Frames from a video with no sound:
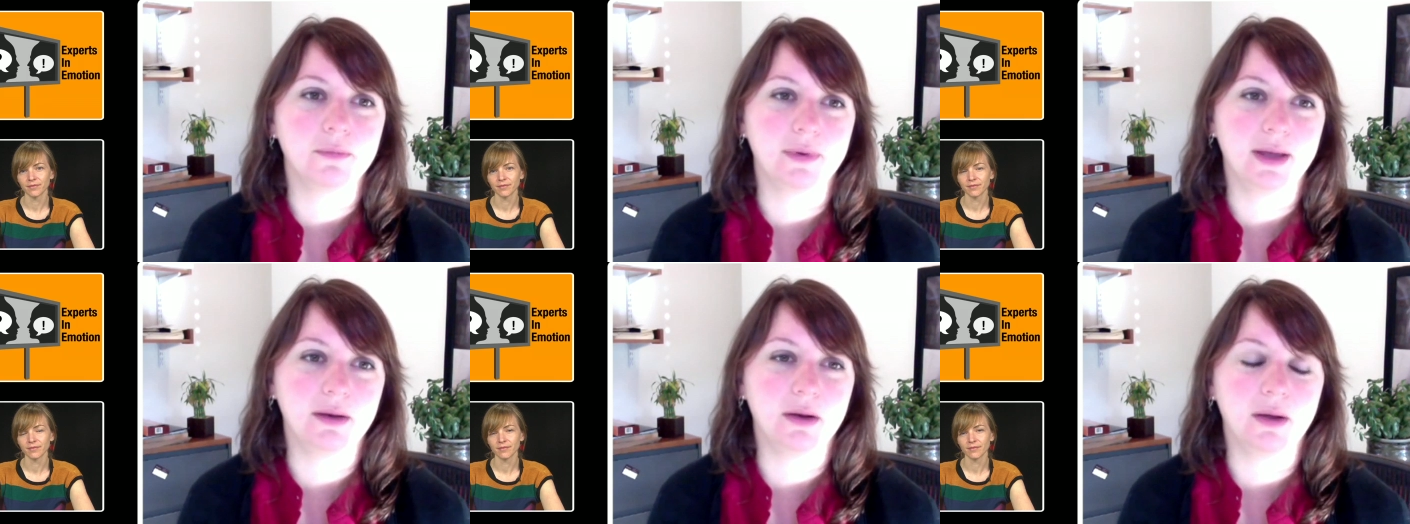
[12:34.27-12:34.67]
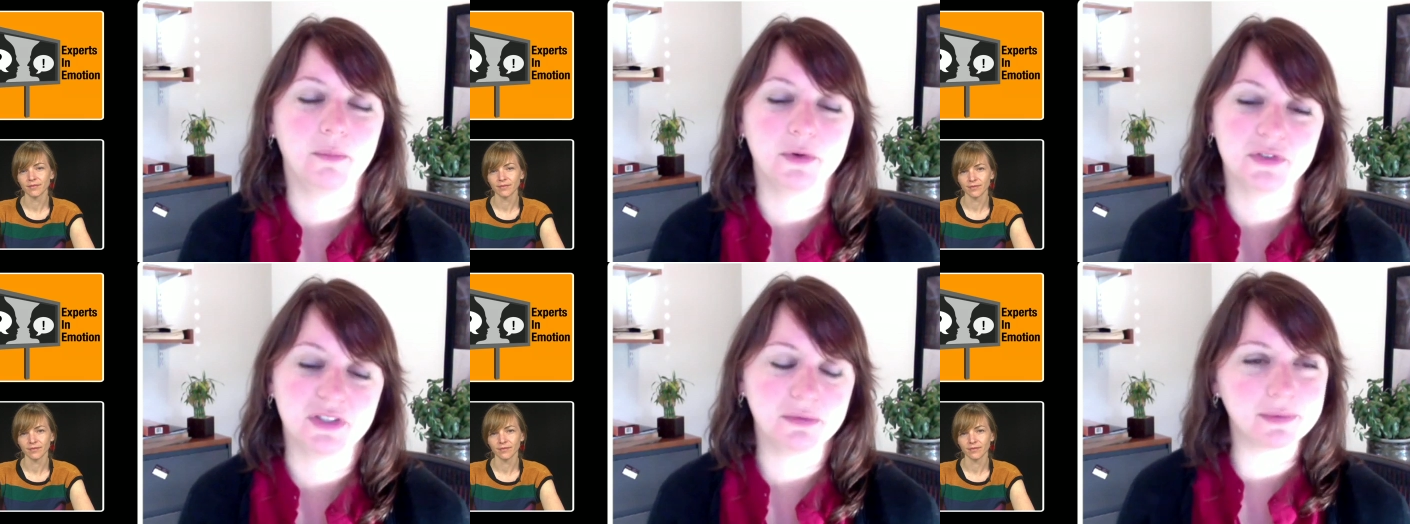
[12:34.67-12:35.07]
Speaker 1: and
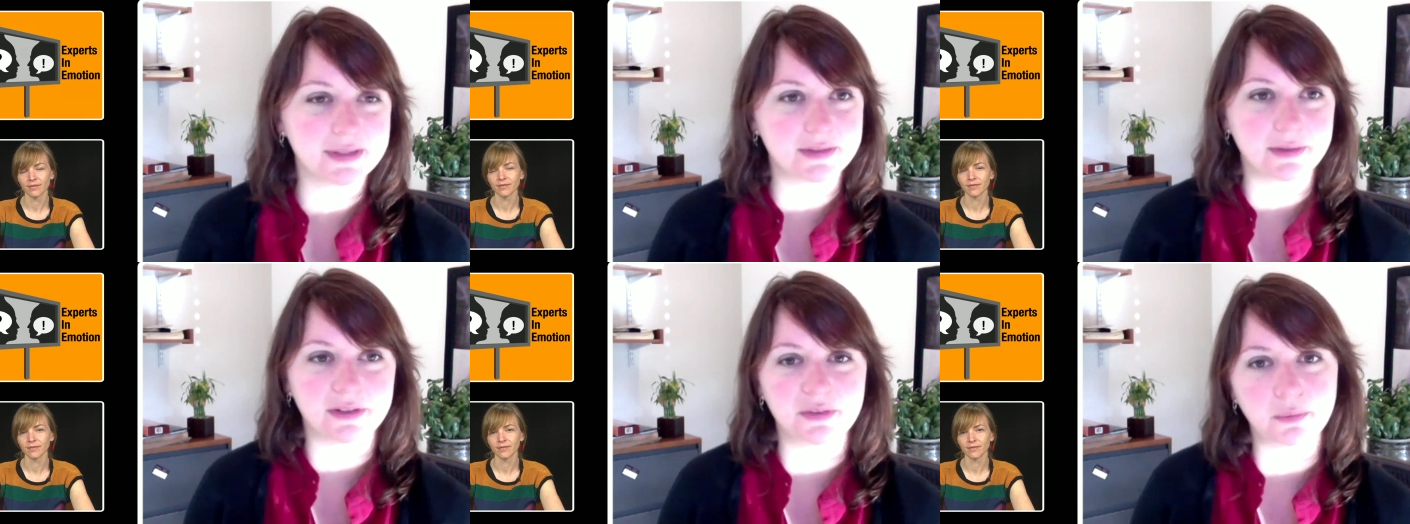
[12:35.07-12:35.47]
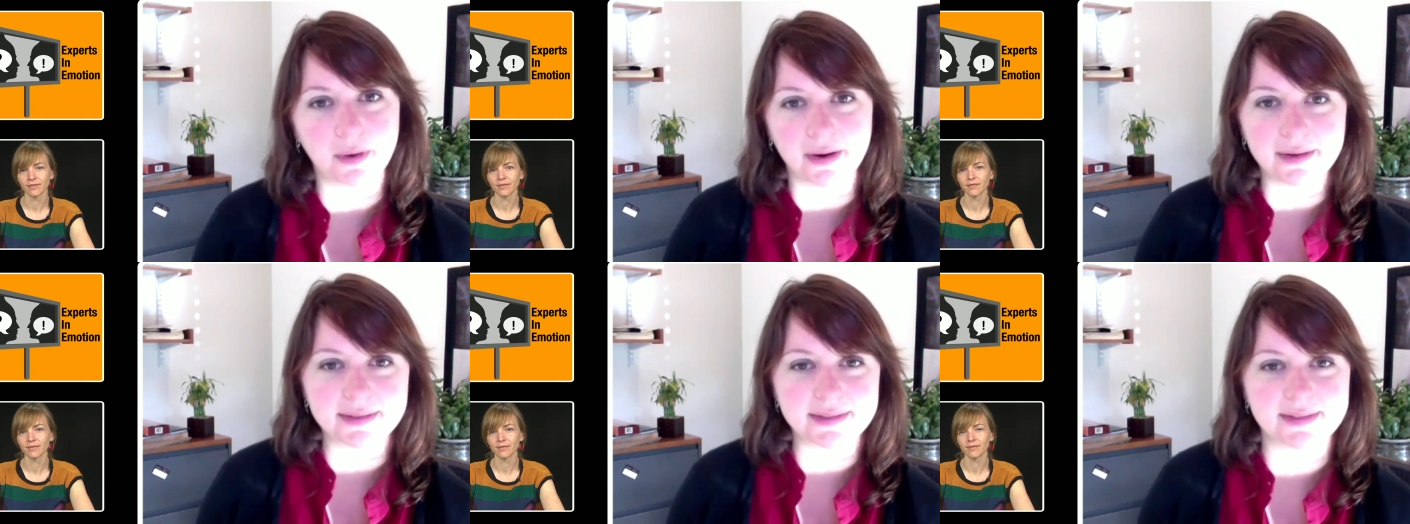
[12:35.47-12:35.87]
emotion research
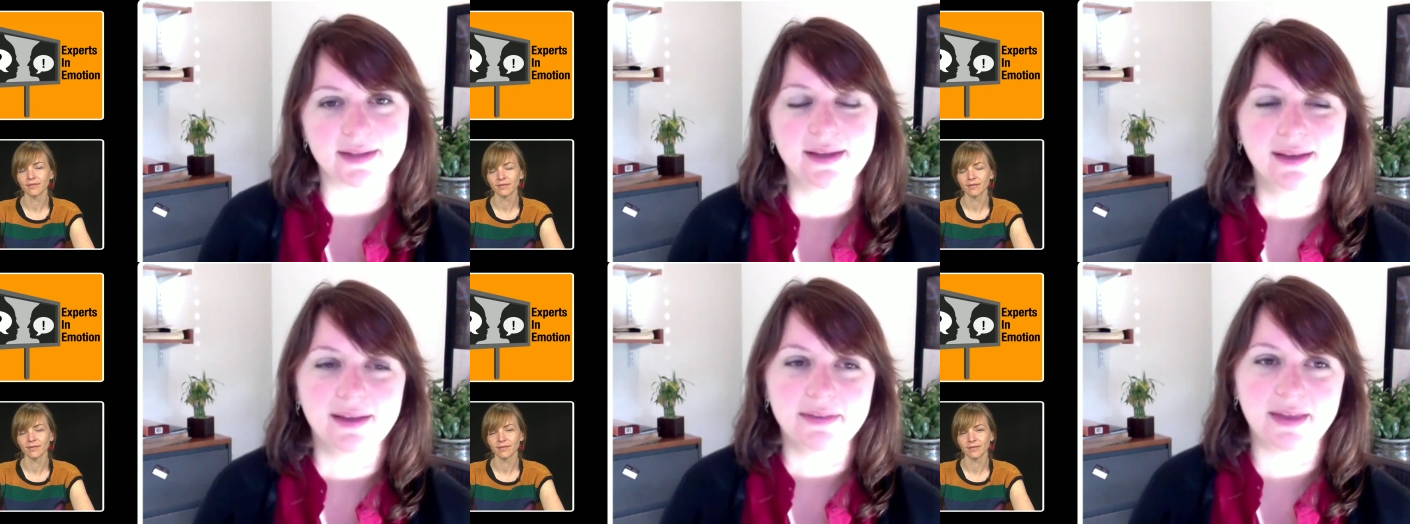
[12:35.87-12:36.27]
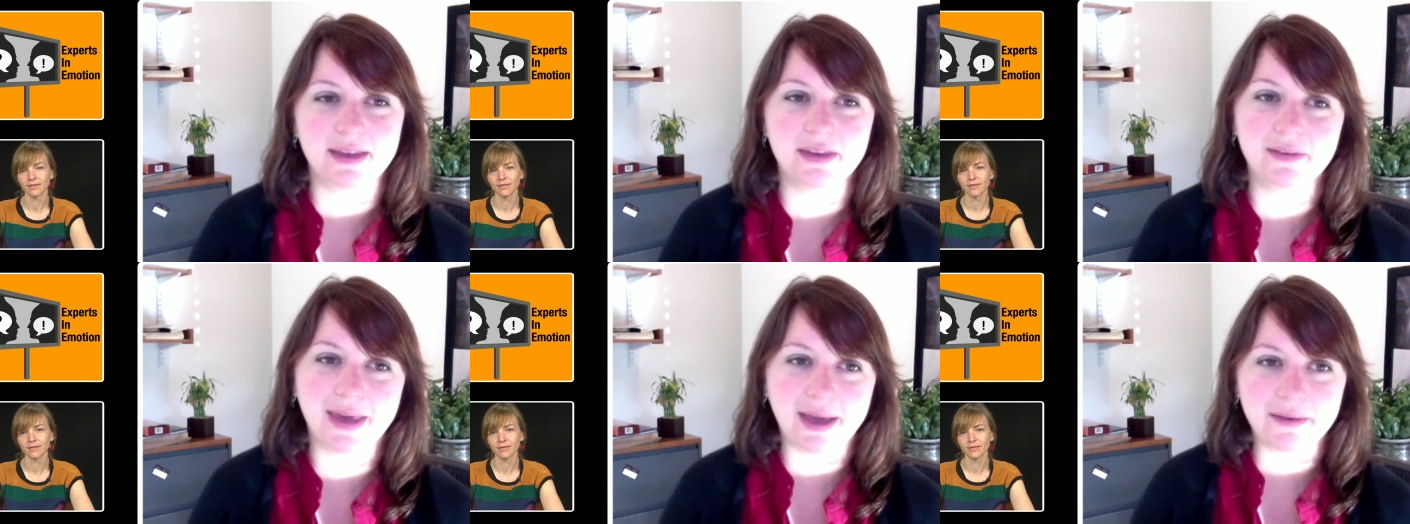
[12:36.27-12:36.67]
works that
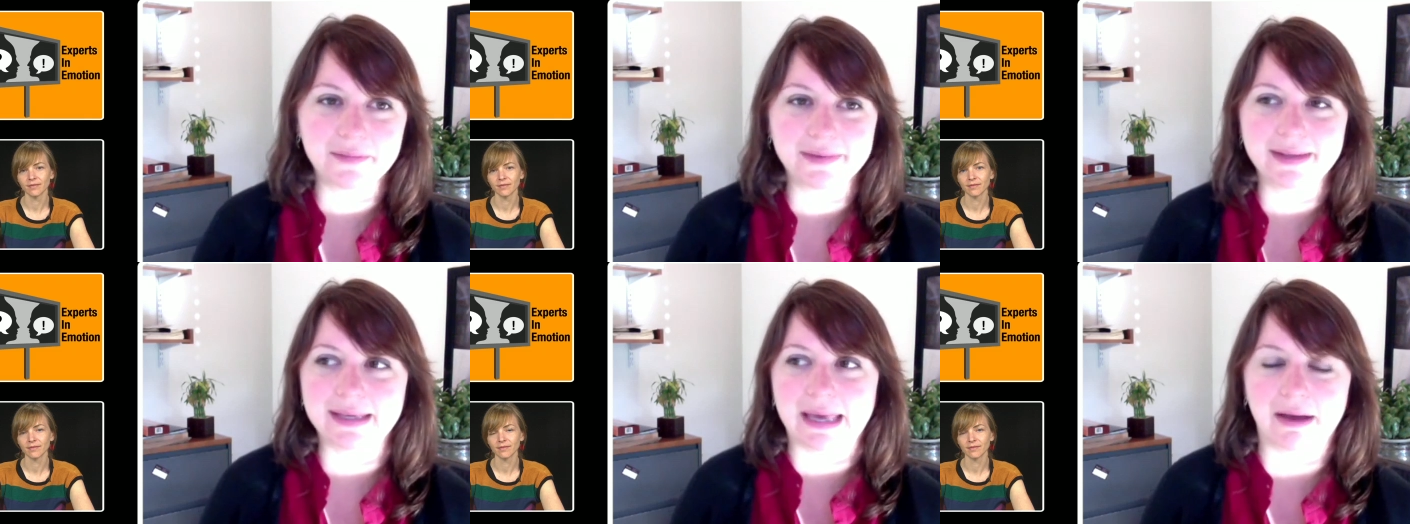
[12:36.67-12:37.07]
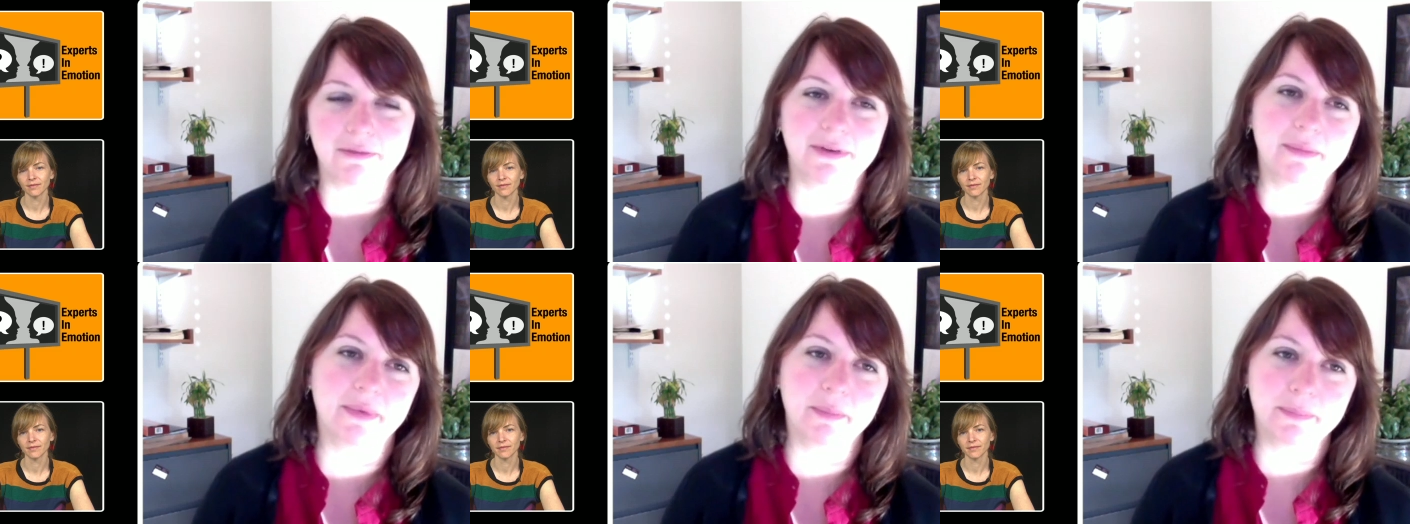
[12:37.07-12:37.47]
you can't really get
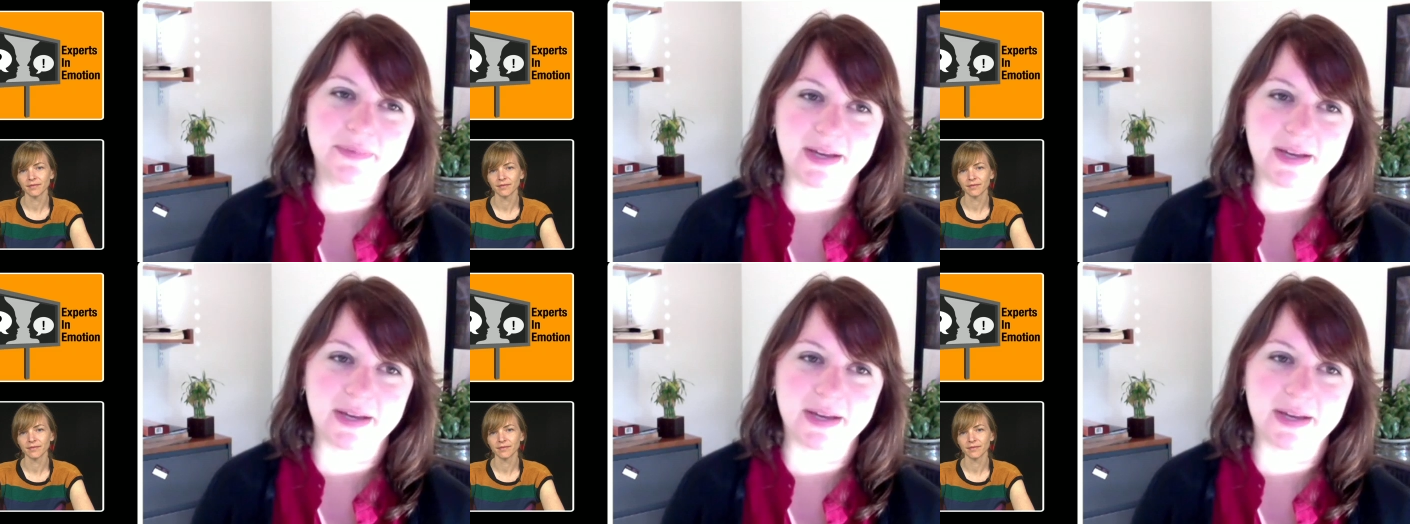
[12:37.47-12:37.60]
from a